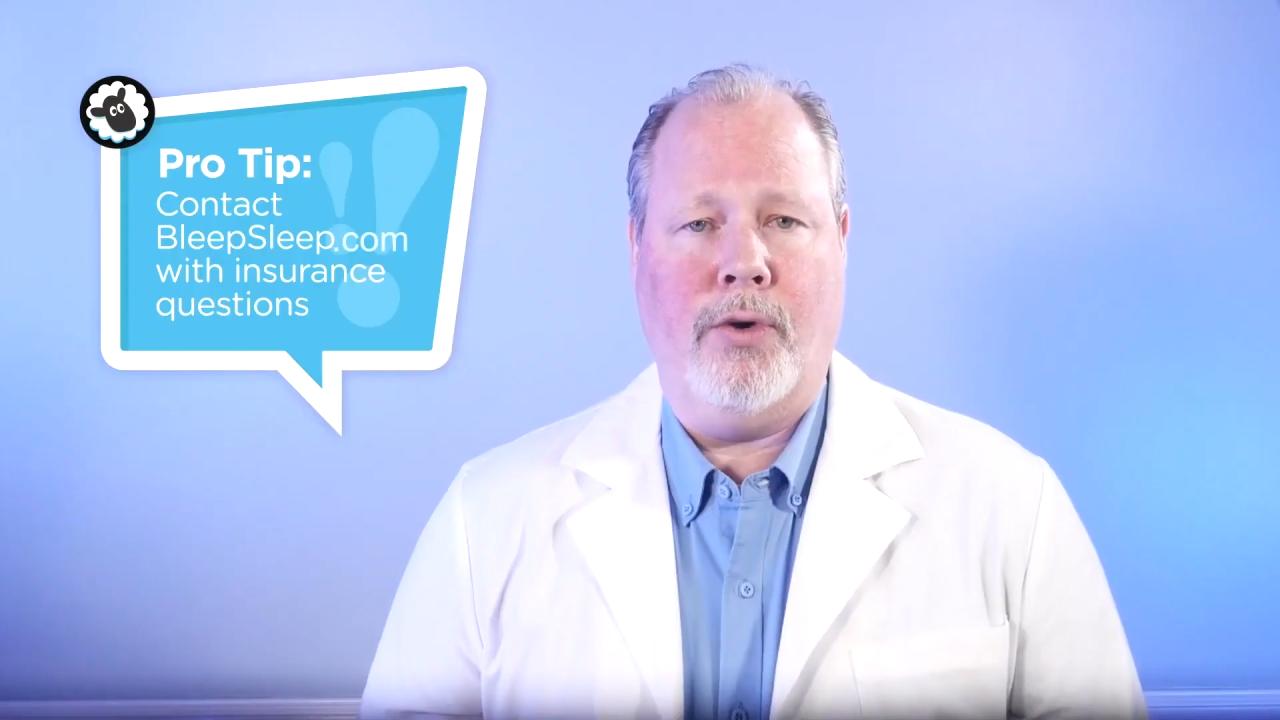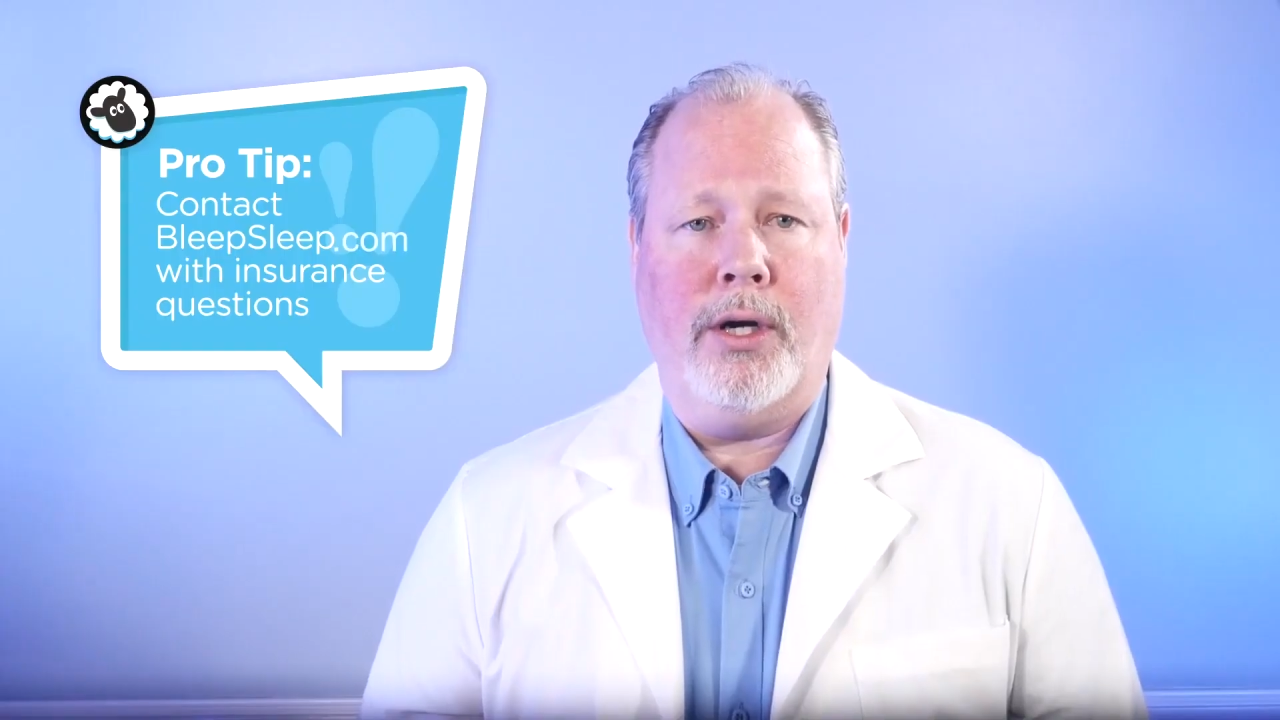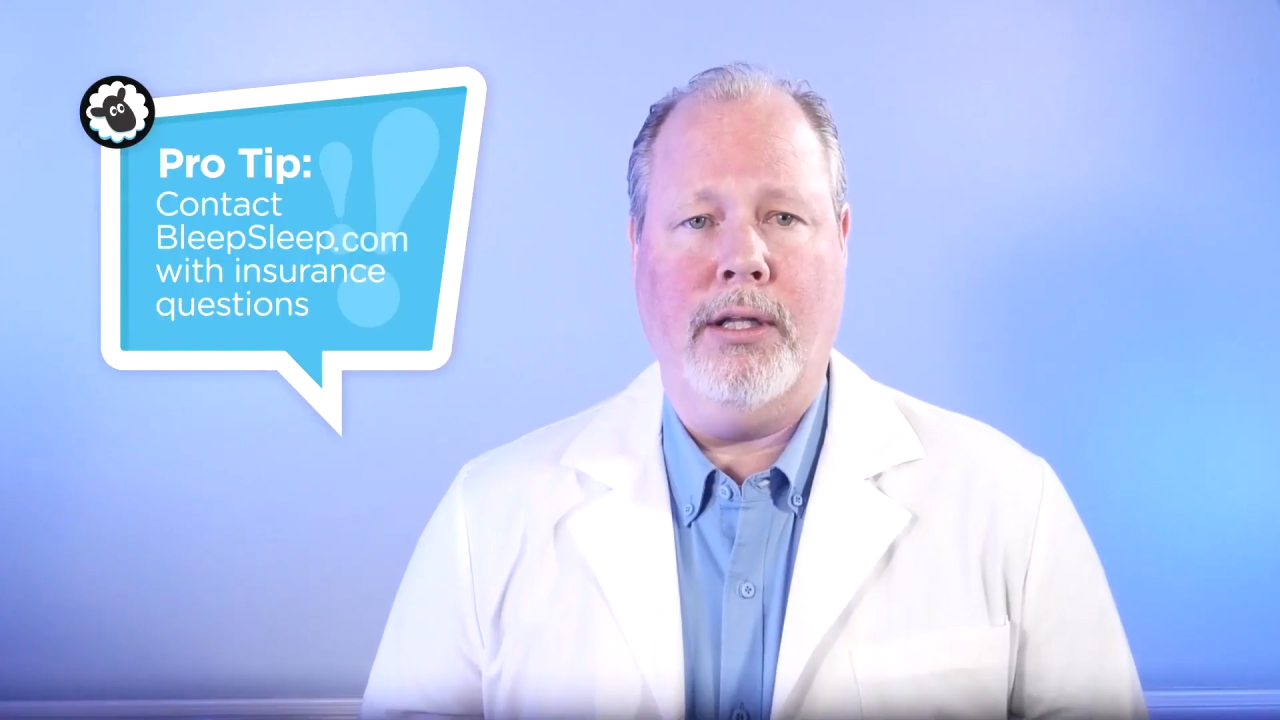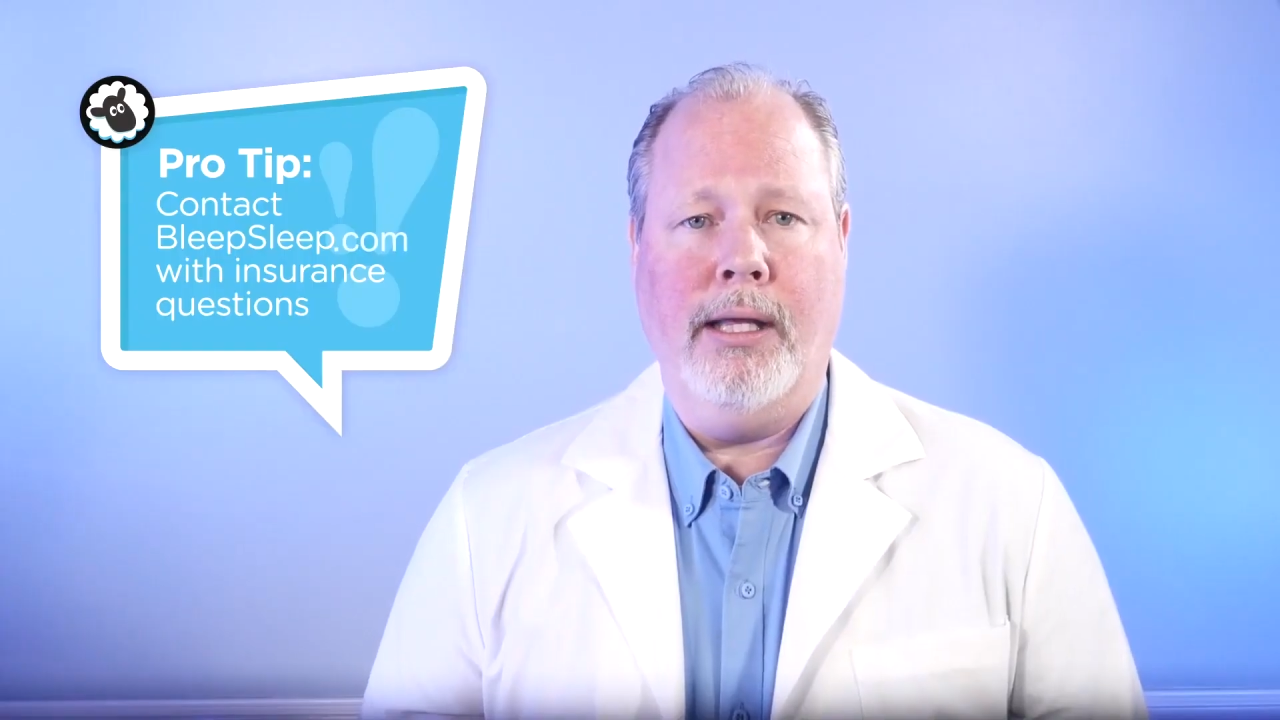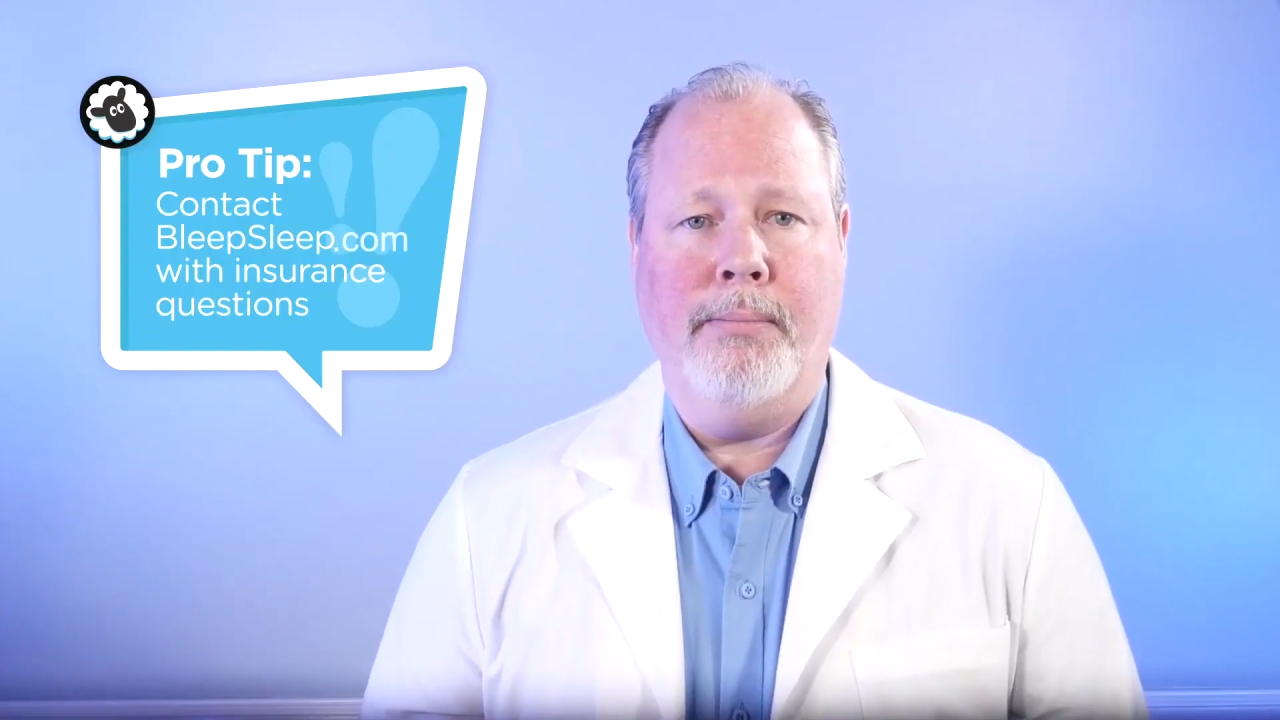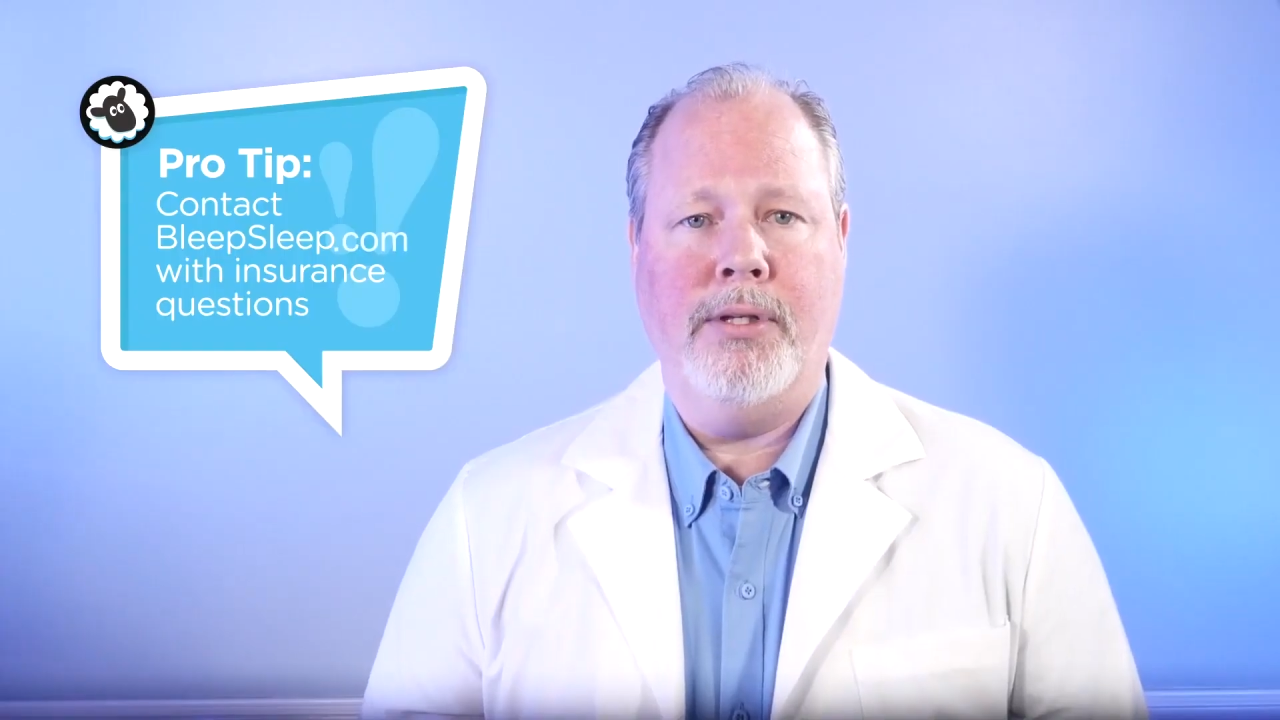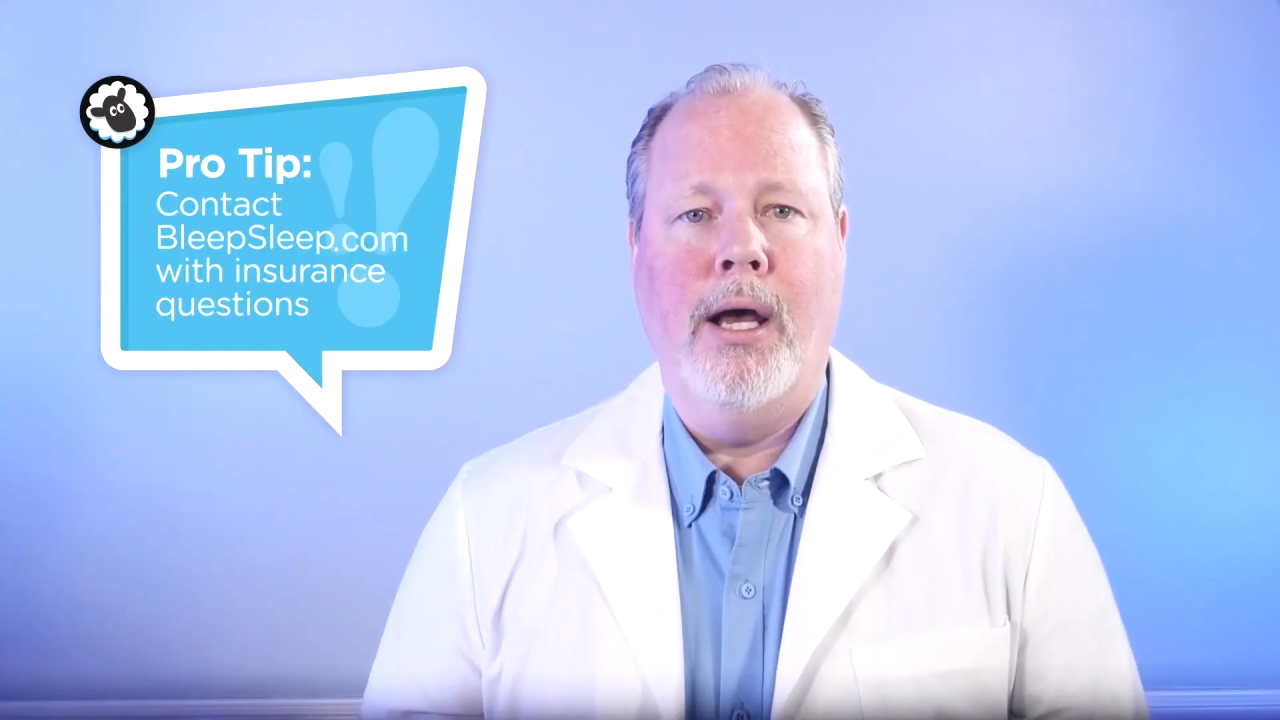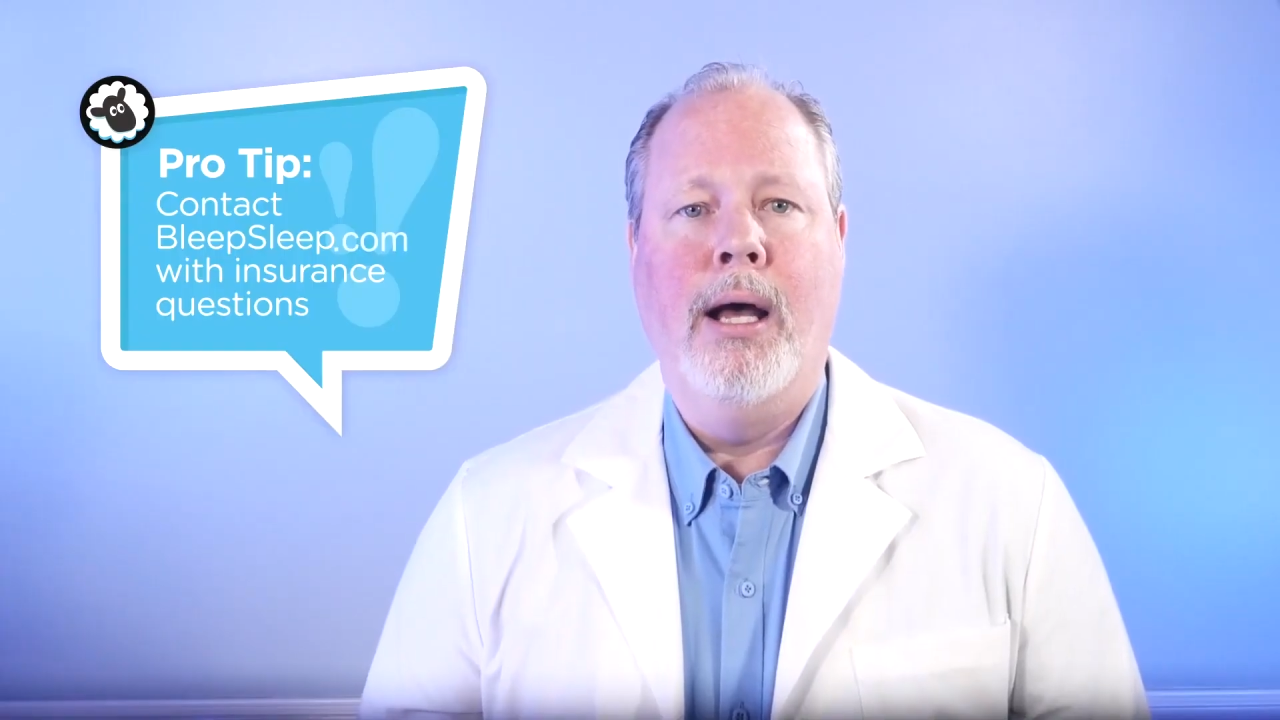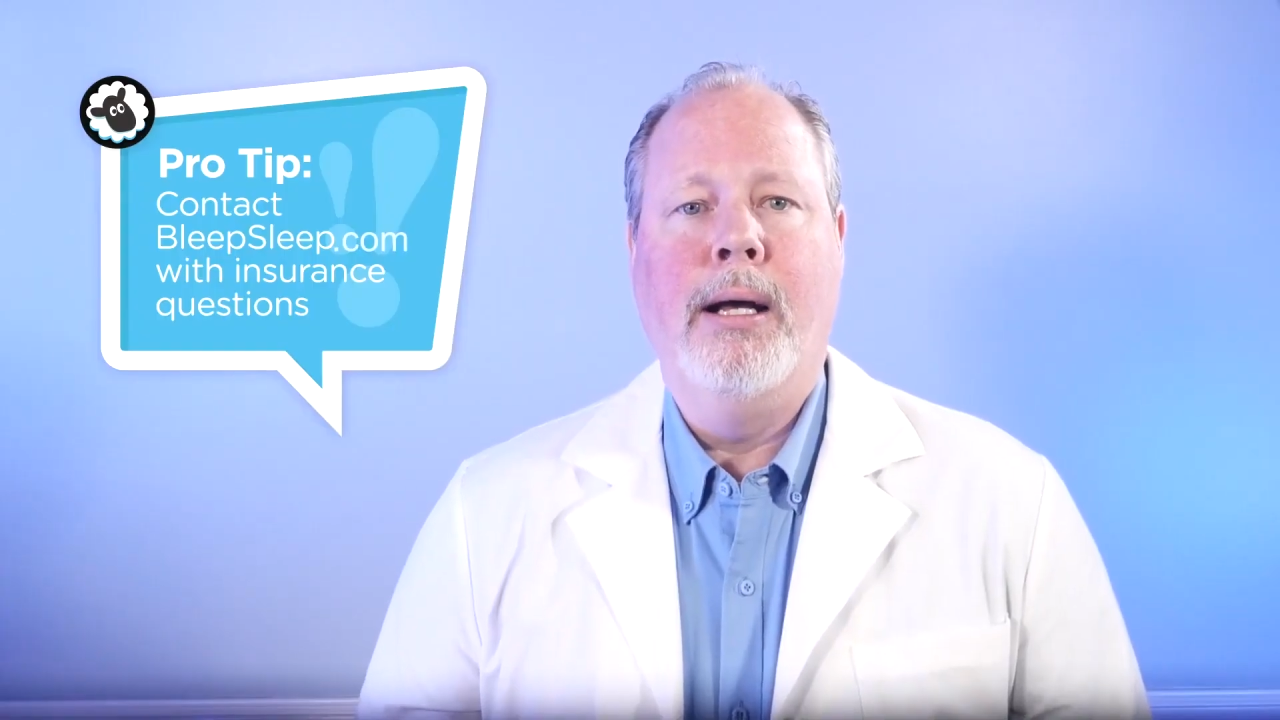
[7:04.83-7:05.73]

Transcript: for Eclipse,